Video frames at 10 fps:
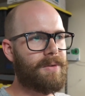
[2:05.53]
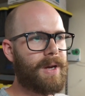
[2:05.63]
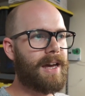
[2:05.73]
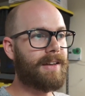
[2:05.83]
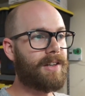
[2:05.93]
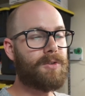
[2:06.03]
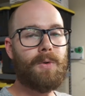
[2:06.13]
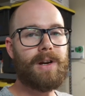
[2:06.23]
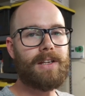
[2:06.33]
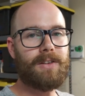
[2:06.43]
We had like a
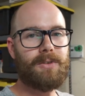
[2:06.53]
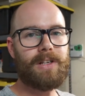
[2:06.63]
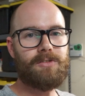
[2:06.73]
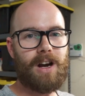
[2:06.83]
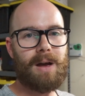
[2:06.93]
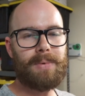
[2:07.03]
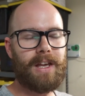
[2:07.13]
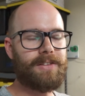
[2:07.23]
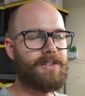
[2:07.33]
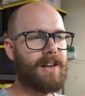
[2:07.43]
20 degree drop
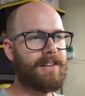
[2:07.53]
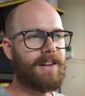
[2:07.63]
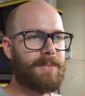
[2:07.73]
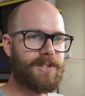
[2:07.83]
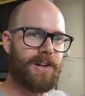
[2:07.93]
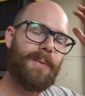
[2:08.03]
yesterday in temperature.